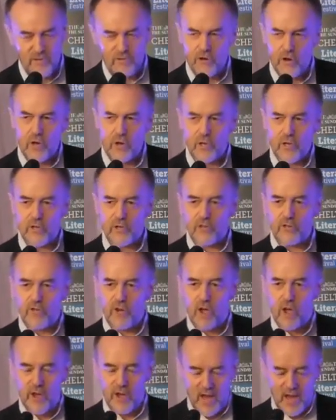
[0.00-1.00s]
Trog and
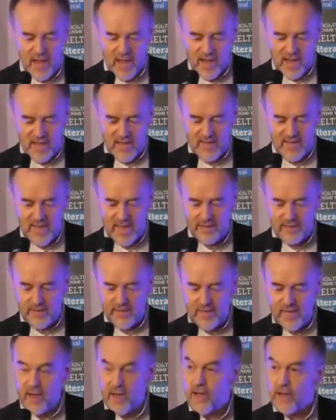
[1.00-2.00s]
Kron had
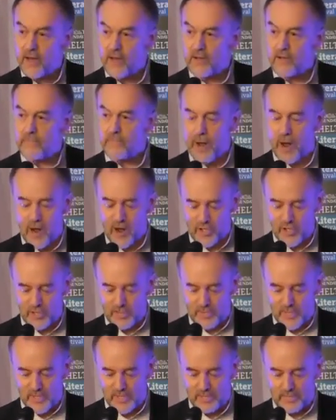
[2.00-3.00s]
gathered their own
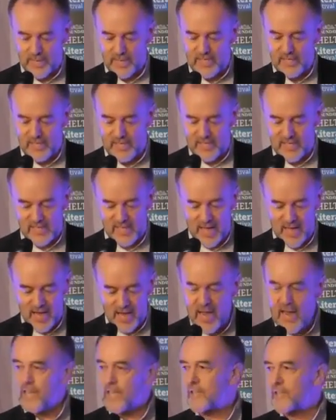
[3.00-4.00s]
parchment pieces
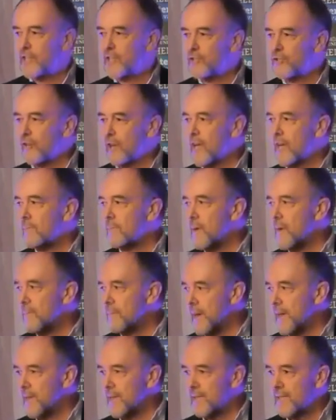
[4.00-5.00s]
at the
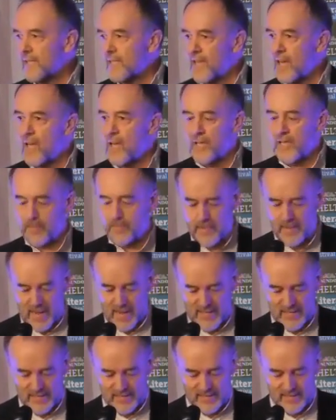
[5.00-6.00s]
trainmobile start
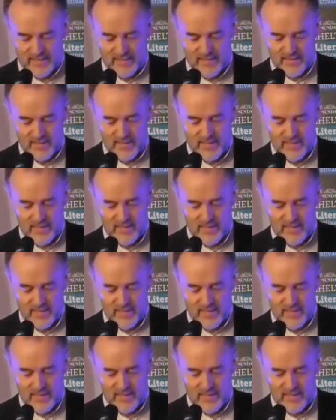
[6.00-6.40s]
place,